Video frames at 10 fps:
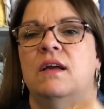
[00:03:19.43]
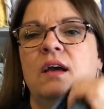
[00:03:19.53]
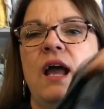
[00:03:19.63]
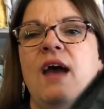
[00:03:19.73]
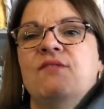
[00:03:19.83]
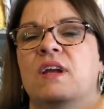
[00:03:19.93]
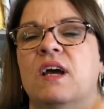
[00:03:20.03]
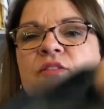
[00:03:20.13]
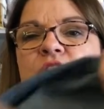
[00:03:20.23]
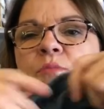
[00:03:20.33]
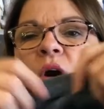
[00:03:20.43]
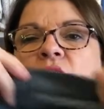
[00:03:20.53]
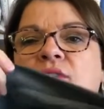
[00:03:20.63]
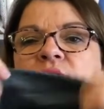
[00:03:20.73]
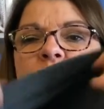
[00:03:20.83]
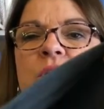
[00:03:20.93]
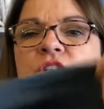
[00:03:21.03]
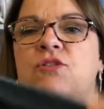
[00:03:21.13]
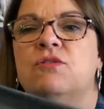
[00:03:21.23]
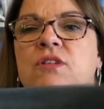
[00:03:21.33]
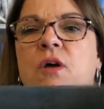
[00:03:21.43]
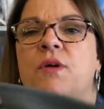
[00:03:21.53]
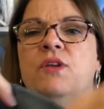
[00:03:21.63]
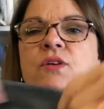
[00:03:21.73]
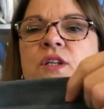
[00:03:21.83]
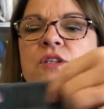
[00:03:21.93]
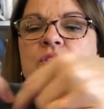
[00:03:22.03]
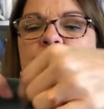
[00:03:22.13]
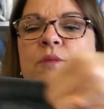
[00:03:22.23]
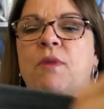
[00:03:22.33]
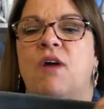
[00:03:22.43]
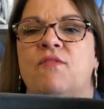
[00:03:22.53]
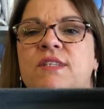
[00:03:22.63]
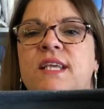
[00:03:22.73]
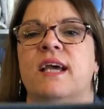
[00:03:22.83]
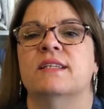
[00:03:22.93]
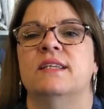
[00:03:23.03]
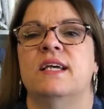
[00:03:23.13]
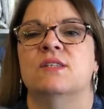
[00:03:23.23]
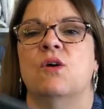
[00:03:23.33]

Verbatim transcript: I haven't cut this part off yet. Once you sew it, you can trim off this excess,